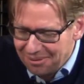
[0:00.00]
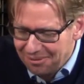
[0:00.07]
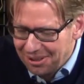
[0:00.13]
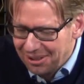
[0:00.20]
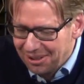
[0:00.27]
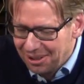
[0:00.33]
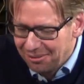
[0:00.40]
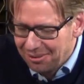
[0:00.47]

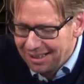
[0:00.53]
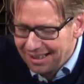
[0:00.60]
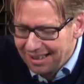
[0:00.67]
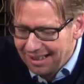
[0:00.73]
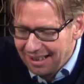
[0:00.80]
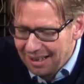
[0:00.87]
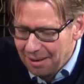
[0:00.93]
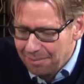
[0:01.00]
Fair enough.
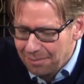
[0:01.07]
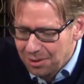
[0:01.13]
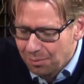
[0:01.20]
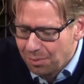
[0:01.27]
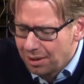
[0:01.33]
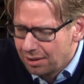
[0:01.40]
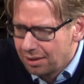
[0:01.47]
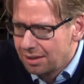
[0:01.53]
So
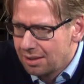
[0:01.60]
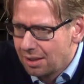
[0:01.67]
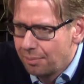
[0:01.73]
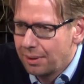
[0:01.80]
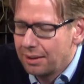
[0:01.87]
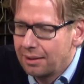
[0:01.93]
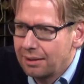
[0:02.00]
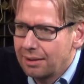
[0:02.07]
one other
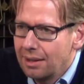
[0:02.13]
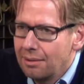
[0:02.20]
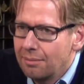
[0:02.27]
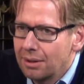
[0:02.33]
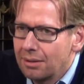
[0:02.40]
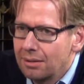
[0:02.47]
topic that came